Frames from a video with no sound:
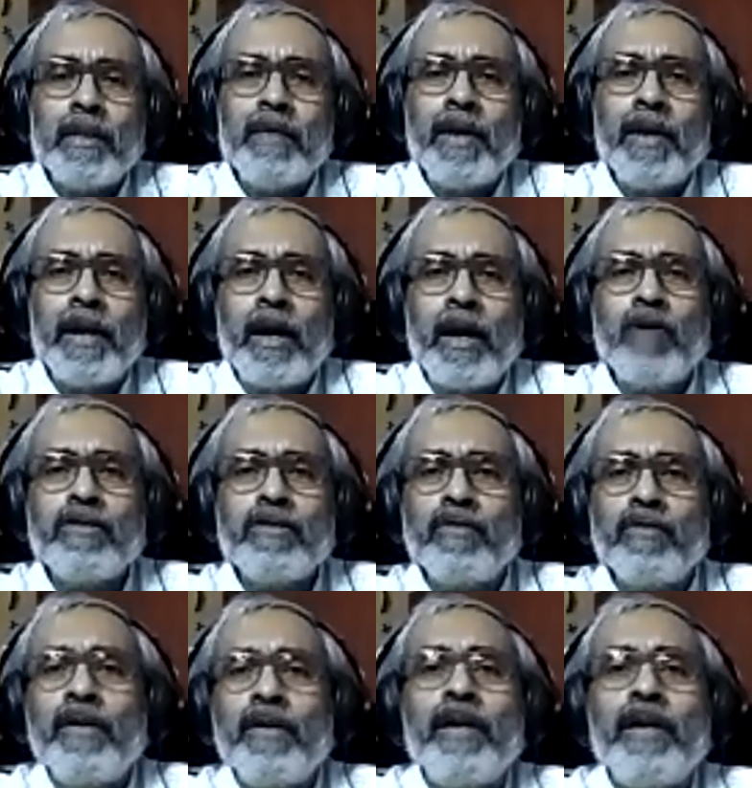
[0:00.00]
announced for
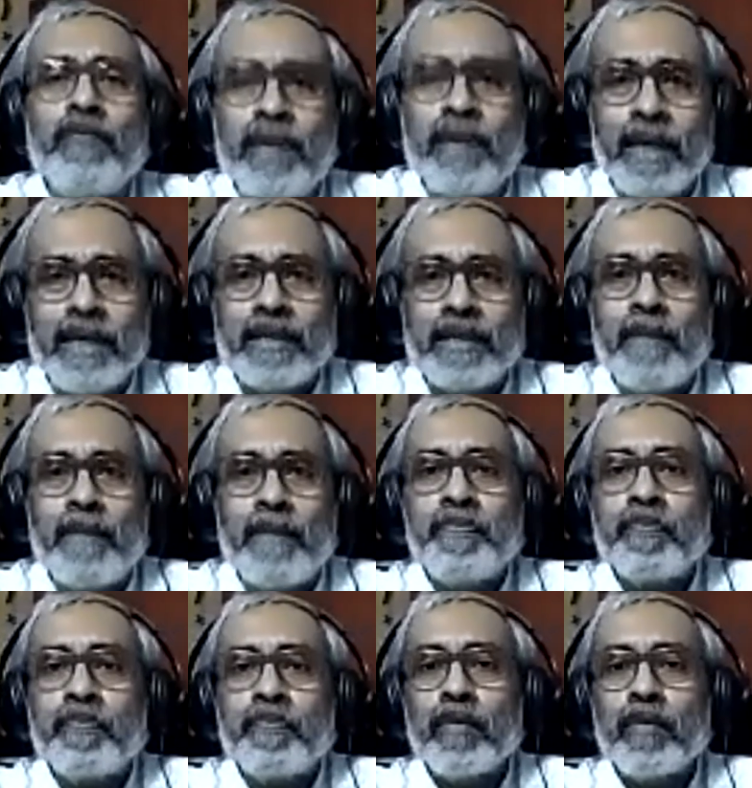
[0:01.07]
21 days
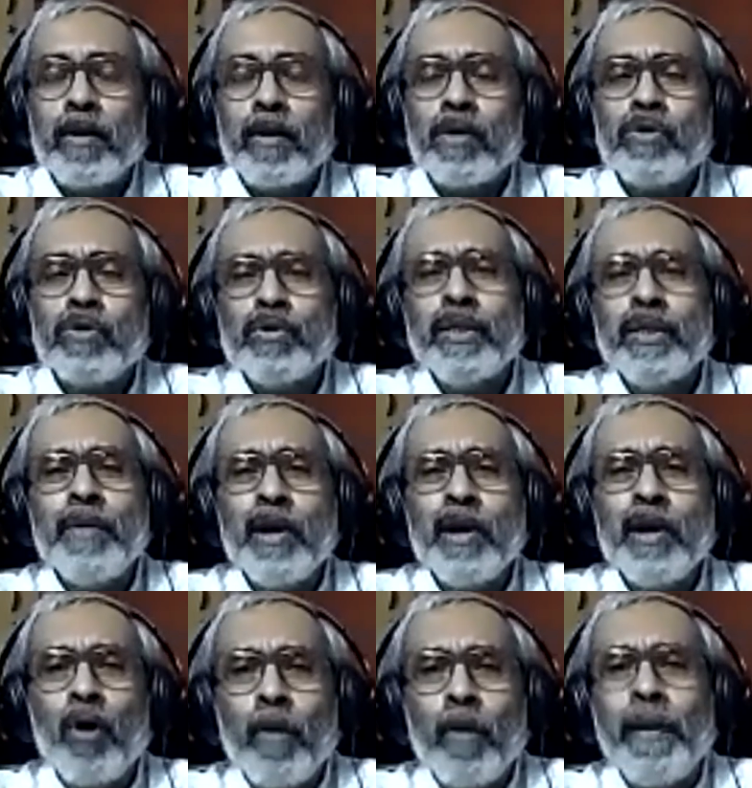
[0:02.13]
so they were
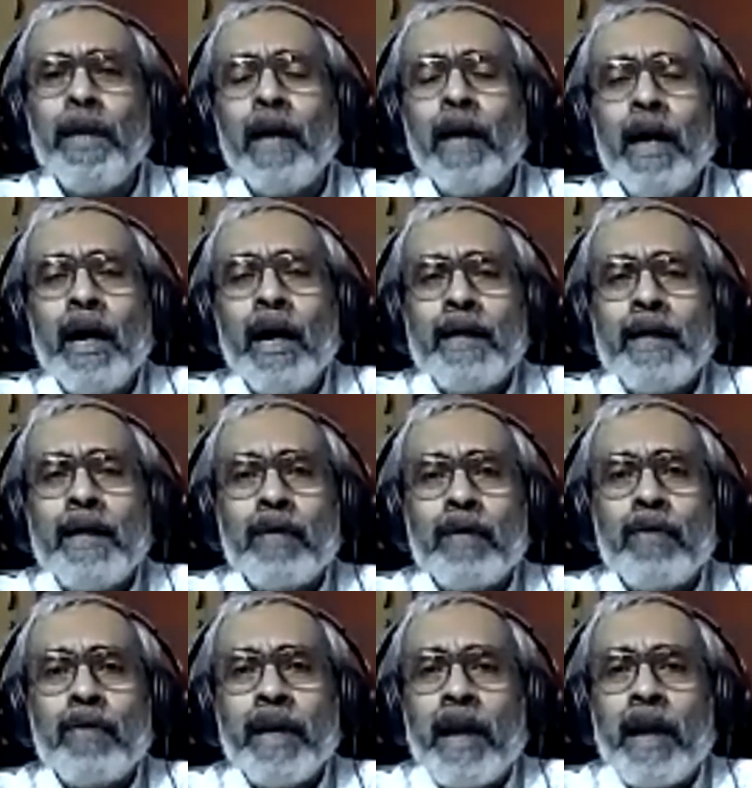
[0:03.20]
hoping that okay
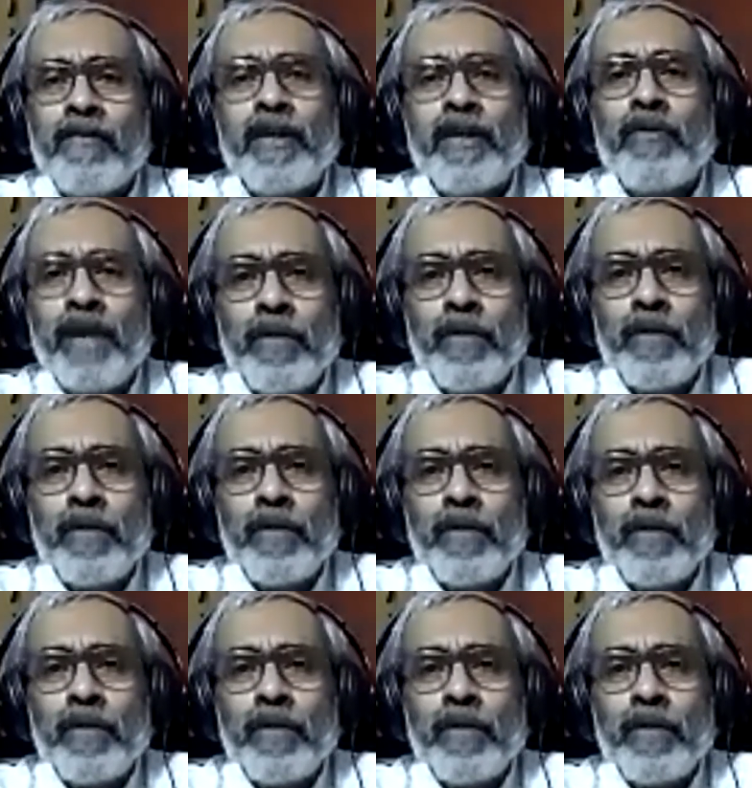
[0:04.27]
after 21 days
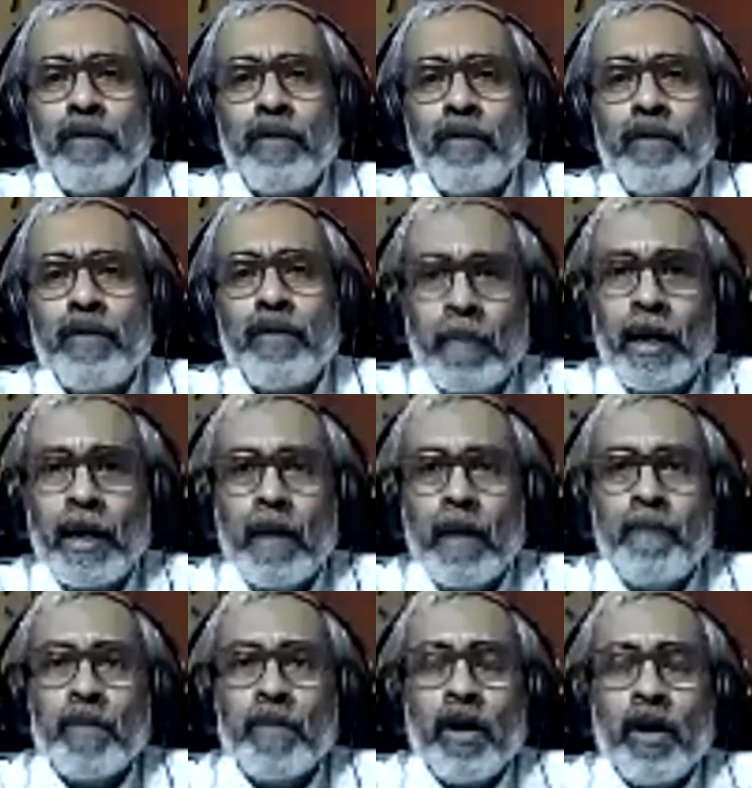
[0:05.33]
everything would be normal
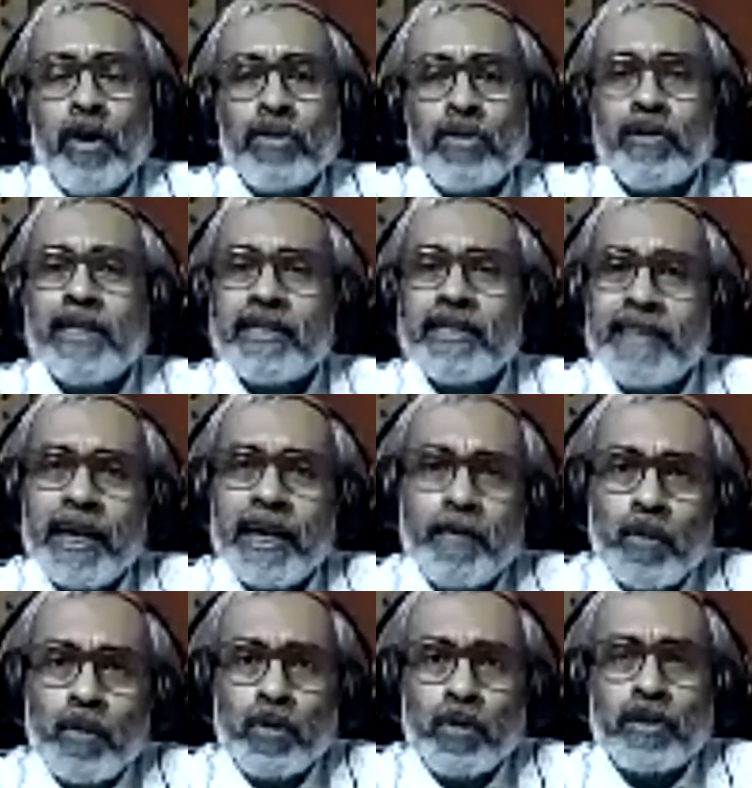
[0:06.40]
so they stayed put
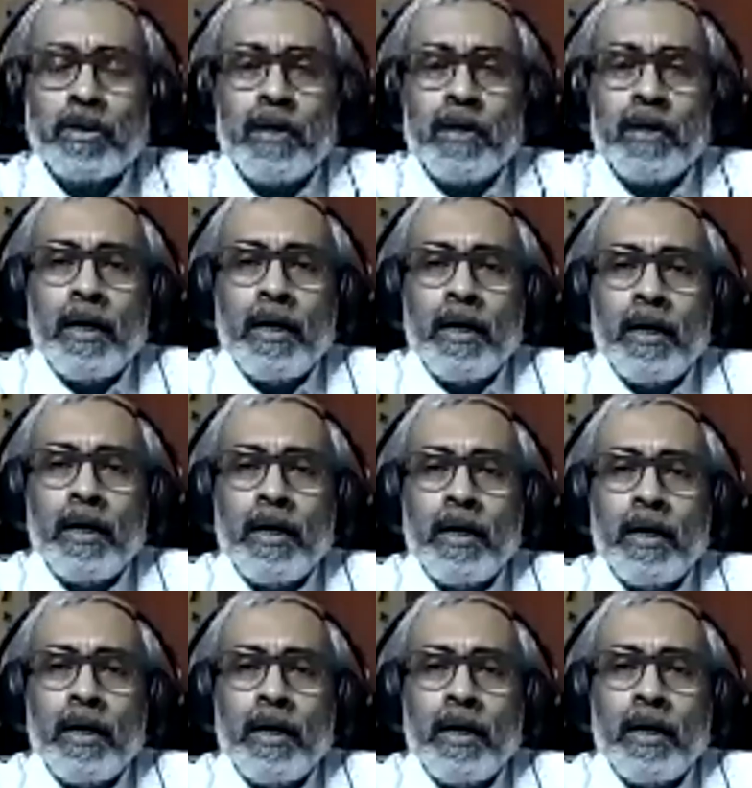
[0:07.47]
and they
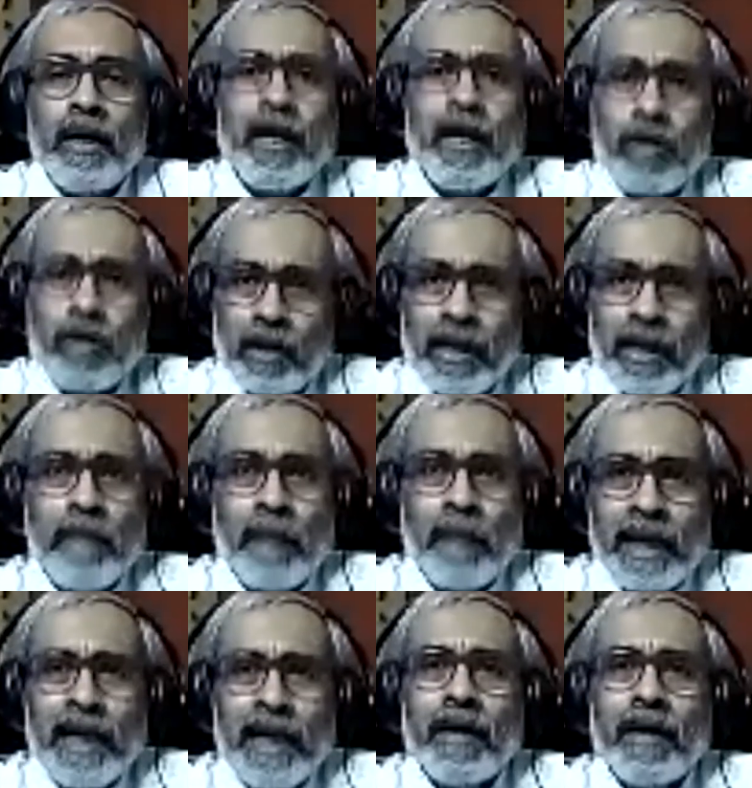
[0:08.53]
spent all their money
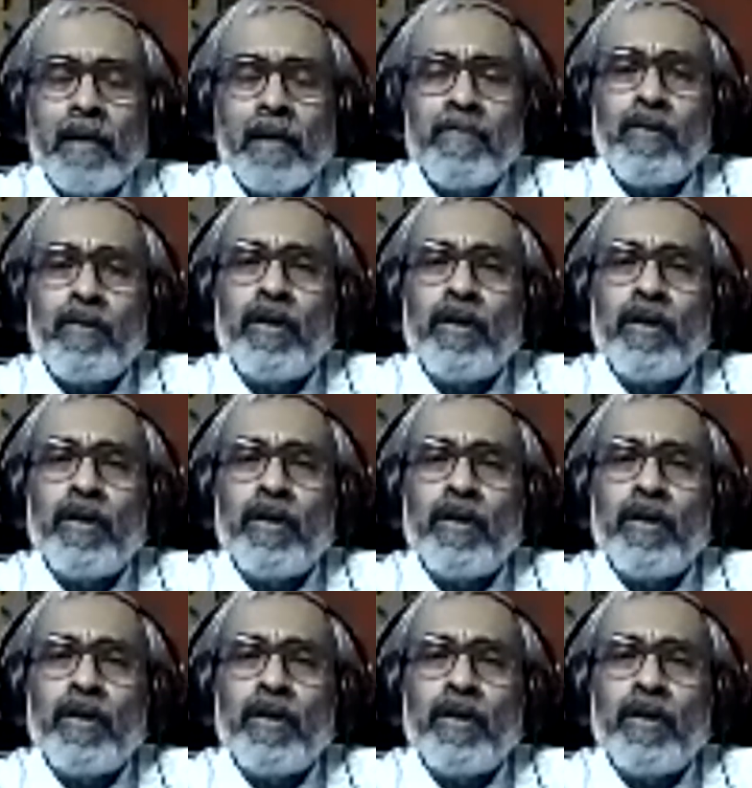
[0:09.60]
for,